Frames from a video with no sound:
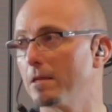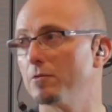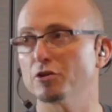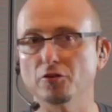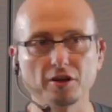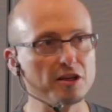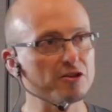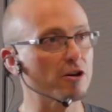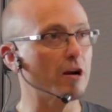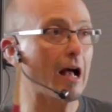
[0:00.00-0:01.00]
So these
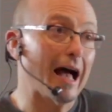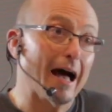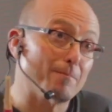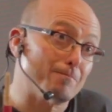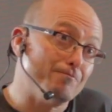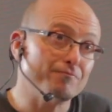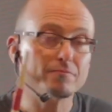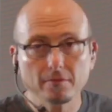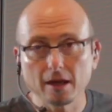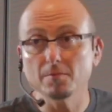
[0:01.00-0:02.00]
are
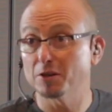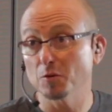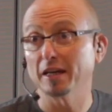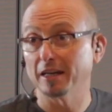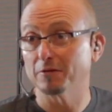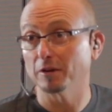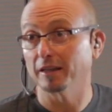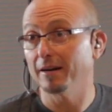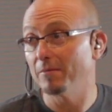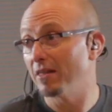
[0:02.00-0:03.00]
in between, really. I mean, I